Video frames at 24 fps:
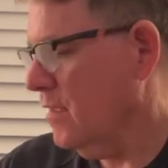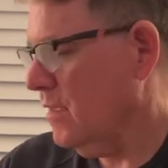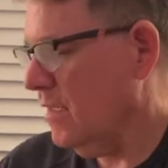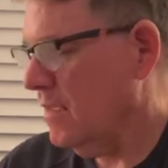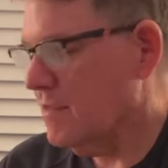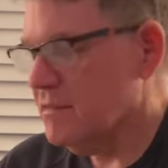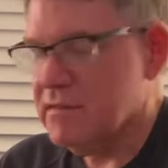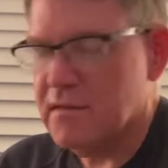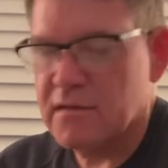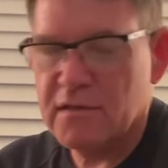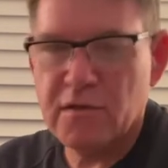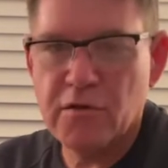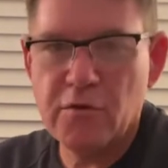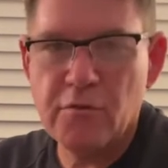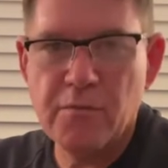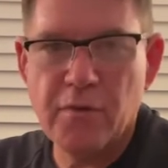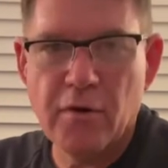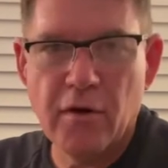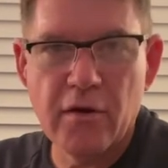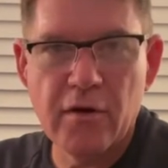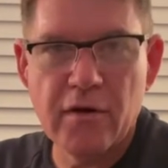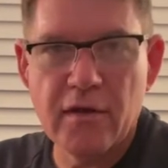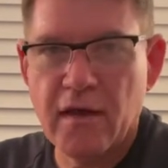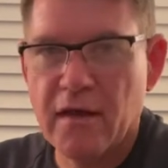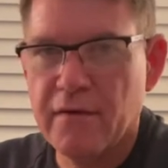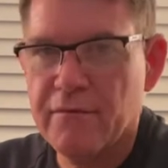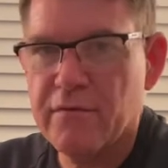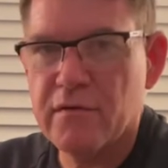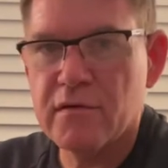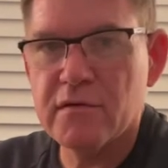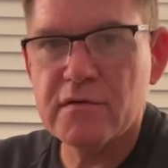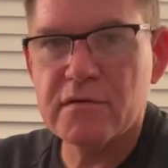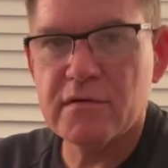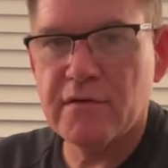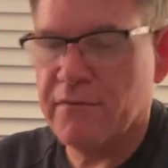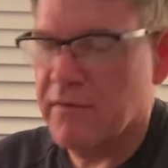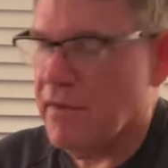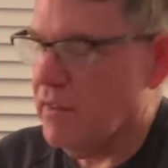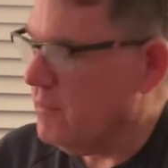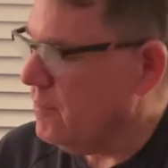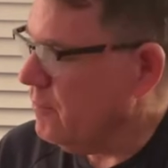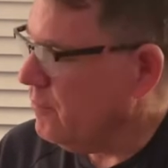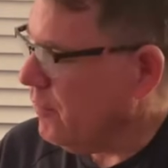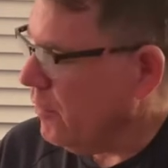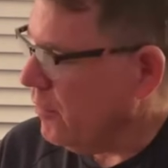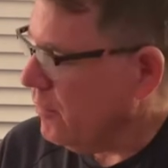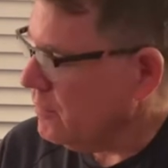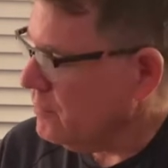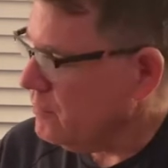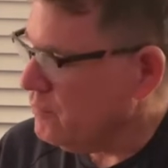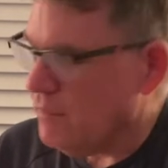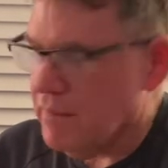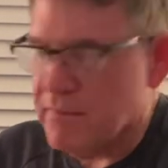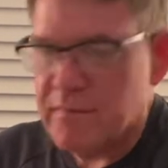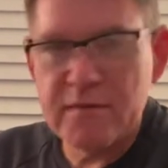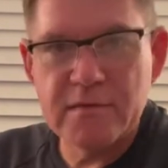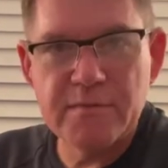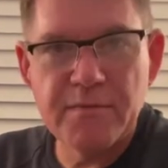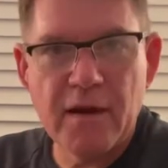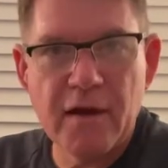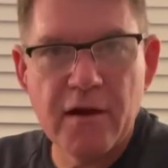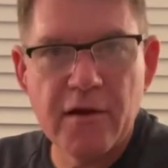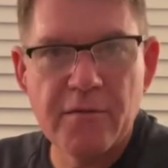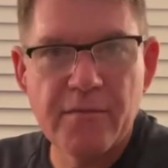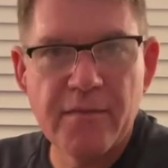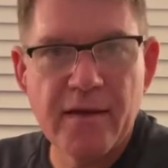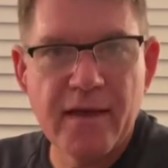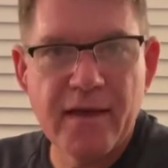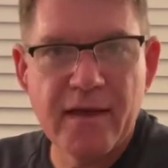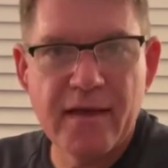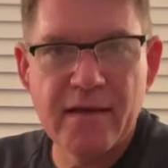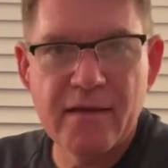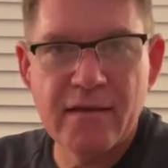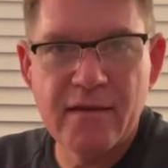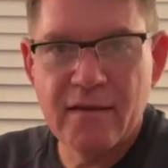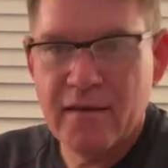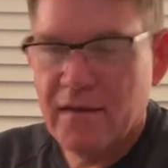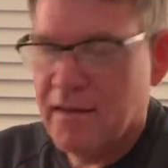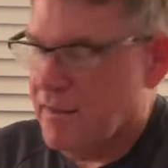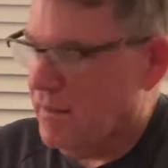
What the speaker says: has the two-part covers of other parts, Web of Spider-Man,